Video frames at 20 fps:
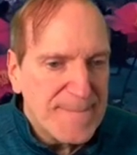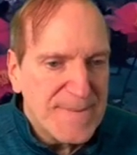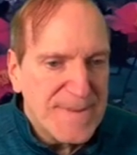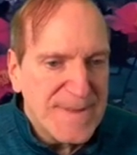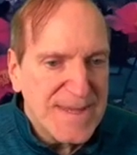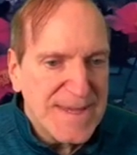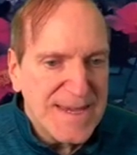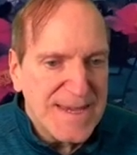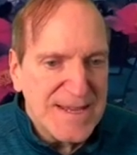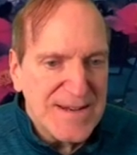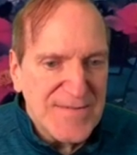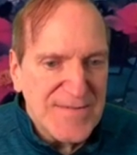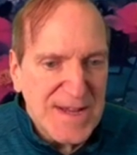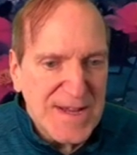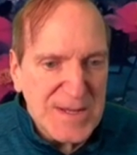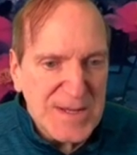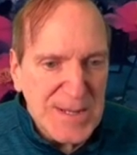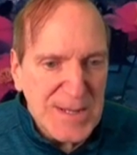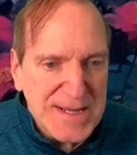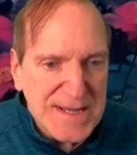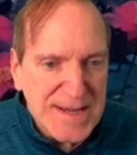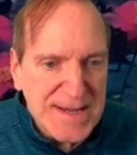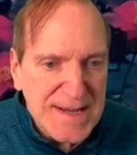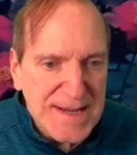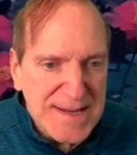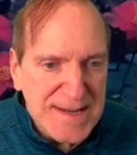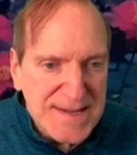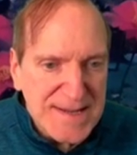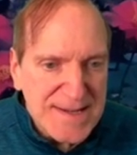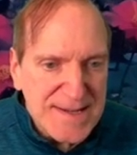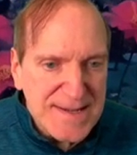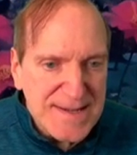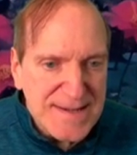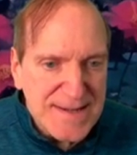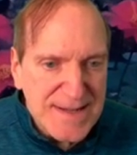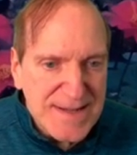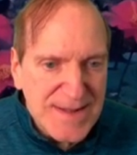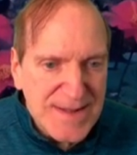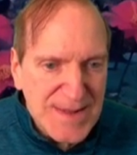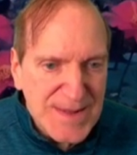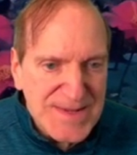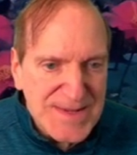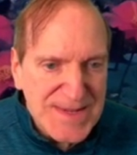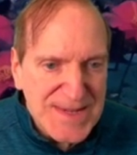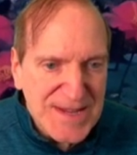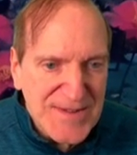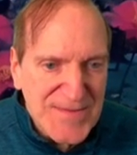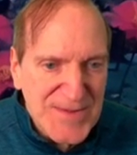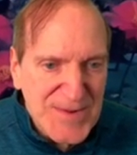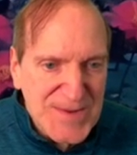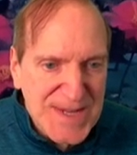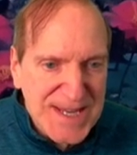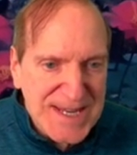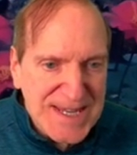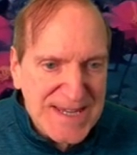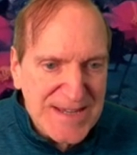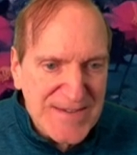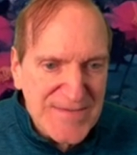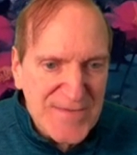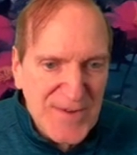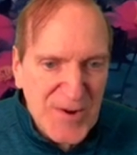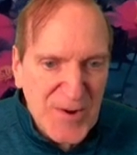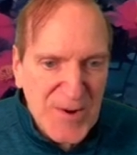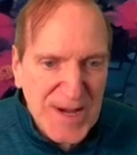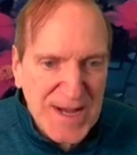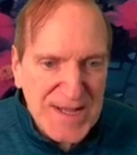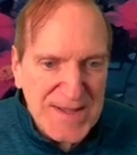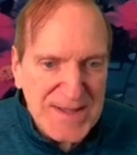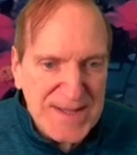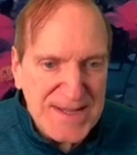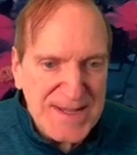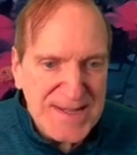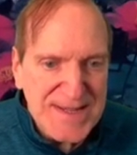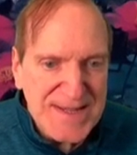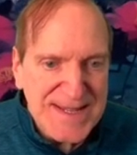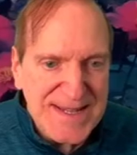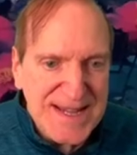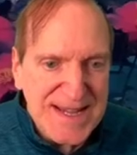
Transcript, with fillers: And if I click on it, let's see if there's any info on this.